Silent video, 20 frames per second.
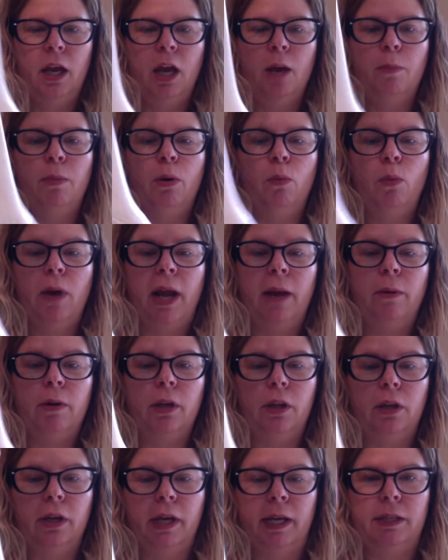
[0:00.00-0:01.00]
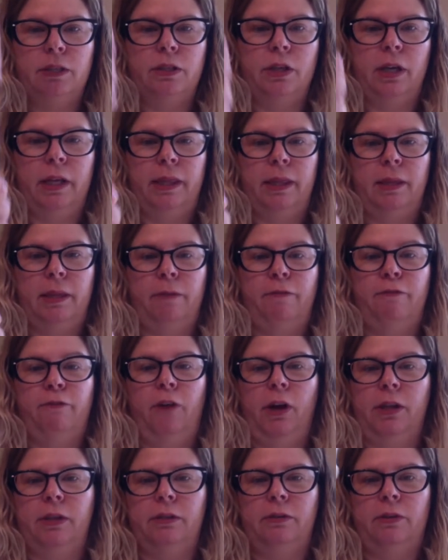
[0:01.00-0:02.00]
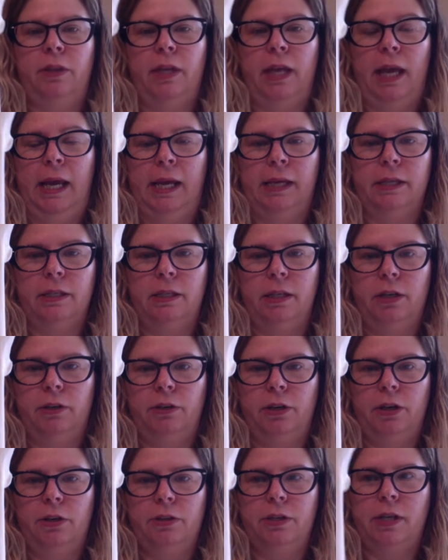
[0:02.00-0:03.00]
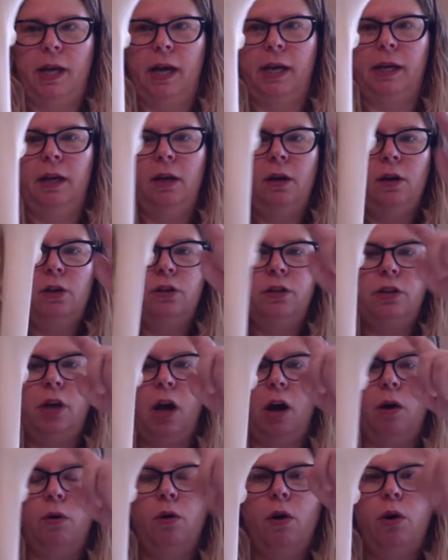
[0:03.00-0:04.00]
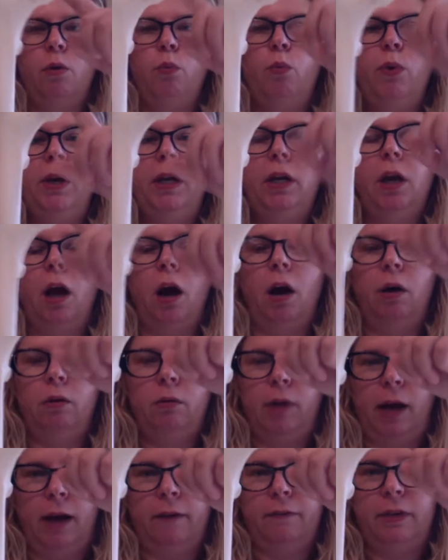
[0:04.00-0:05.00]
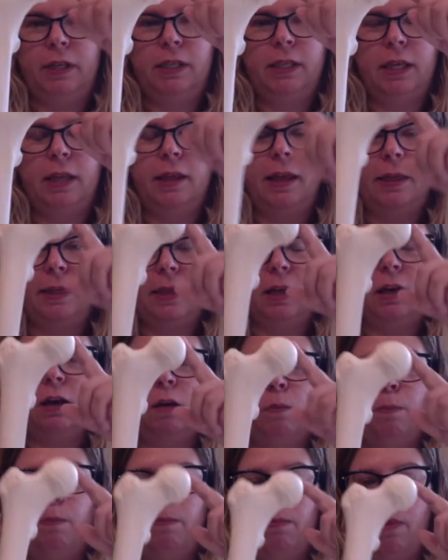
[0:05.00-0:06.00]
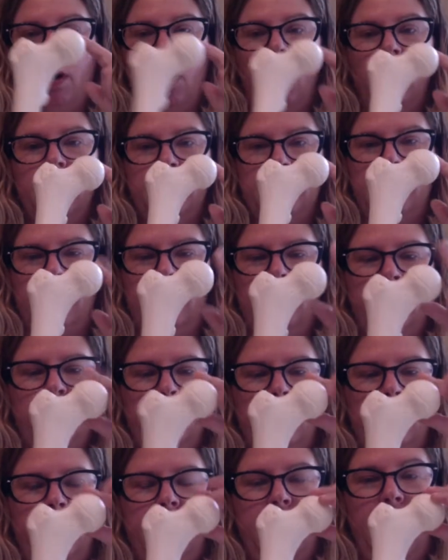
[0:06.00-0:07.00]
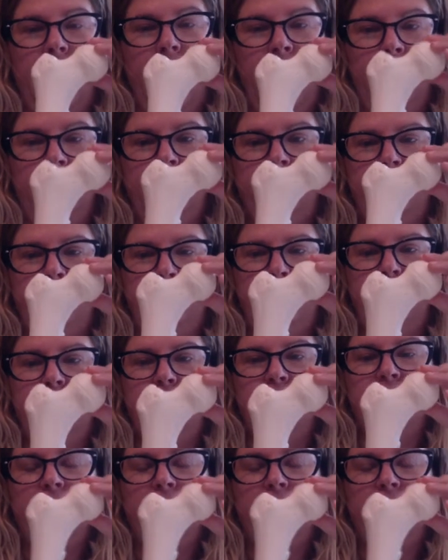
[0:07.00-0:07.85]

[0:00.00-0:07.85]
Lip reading: but what I want to look at is look at the front, or the anterior side. So we know, obviously, that the ball and socket joint, the head of the femur,